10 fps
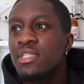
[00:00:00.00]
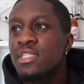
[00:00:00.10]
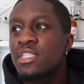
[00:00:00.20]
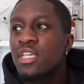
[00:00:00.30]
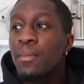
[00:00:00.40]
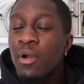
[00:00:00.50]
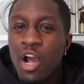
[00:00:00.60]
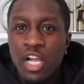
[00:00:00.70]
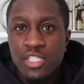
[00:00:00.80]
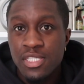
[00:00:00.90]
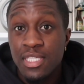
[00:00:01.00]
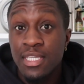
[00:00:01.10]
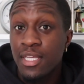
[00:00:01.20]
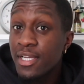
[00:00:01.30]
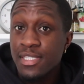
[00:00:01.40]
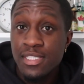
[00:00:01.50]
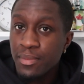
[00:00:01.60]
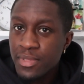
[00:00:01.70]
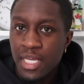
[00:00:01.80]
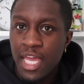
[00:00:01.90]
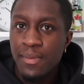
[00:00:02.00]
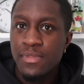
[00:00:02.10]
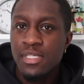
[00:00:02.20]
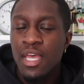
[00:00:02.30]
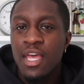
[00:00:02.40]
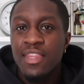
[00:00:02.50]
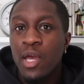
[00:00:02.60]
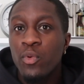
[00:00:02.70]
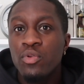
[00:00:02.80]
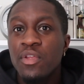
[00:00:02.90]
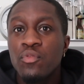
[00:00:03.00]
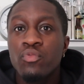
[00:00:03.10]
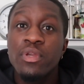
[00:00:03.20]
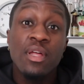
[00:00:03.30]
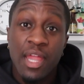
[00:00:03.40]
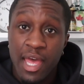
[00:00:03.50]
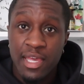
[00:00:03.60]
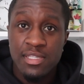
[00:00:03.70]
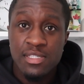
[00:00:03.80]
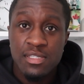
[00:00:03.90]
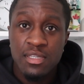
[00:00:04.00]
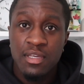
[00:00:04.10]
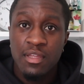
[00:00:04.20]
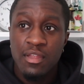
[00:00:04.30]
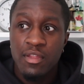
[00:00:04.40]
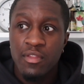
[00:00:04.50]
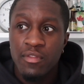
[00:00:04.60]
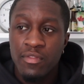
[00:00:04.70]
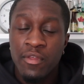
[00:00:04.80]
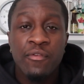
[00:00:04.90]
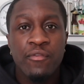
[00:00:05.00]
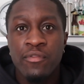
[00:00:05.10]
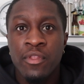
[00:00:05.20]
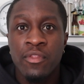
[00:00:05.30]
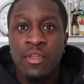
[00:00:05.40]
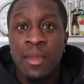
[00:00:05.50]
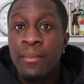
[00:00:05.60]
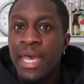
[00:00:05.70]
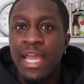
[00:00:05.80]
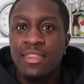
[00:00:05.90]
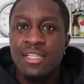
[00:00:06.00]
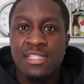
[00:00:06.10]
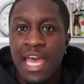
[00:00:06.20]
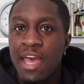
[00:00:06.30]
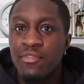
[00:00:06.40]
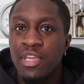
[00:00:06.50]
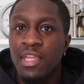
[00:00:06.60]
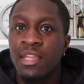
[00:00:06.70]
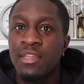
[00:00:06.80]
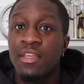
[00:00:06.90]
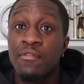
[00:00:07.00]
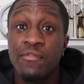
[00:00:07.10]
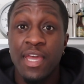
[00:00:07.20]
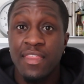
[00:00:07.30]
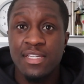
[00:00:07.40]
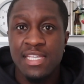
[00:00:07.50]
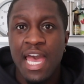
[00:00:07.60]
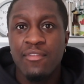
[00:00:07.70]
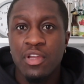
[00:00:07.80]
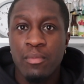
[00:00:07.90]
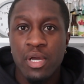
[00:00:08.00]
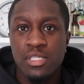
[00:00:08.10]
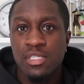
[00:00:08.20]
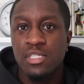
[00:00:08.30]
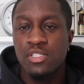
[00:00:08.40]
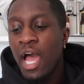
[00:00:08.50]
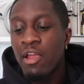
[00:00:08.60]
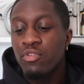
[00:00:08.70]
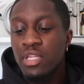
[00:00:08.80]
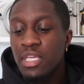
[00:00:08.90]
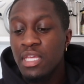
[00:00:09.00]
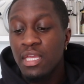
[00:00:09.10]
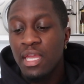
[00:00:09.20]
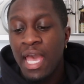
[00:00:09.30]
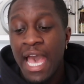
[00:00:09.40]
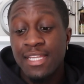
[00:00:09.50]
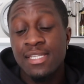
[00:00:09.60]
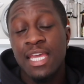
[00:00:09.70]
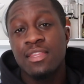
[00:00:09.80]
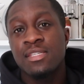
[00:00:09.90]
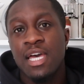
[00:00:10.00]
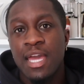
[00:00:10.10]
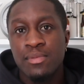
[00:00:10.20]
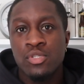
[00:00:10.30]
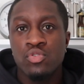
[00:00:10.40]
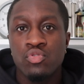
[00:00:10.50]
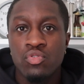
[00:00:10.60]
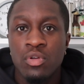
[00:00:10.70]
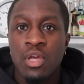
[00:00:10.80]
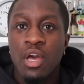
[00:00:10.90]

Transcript: subconsciously done sometimes that we don't even realize the impact that it's having and the effect that it's having amongst us. I really had to take the time to